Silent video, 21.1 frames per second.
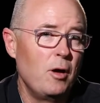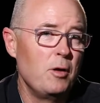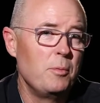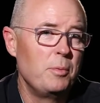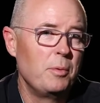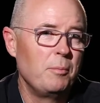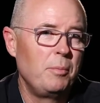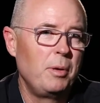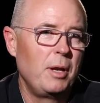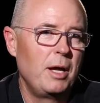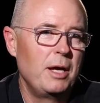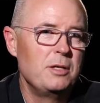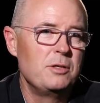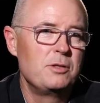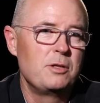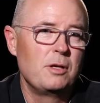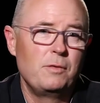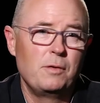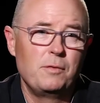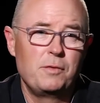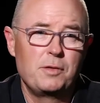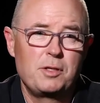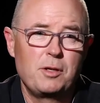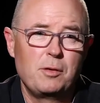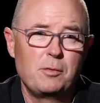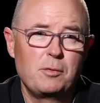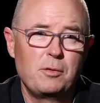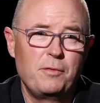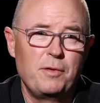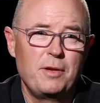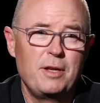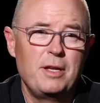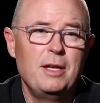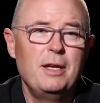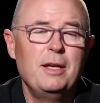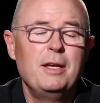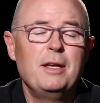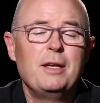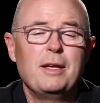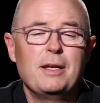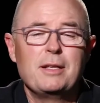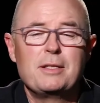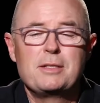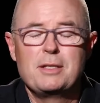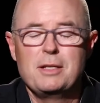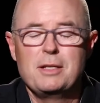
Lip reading: open plains, so for photography it's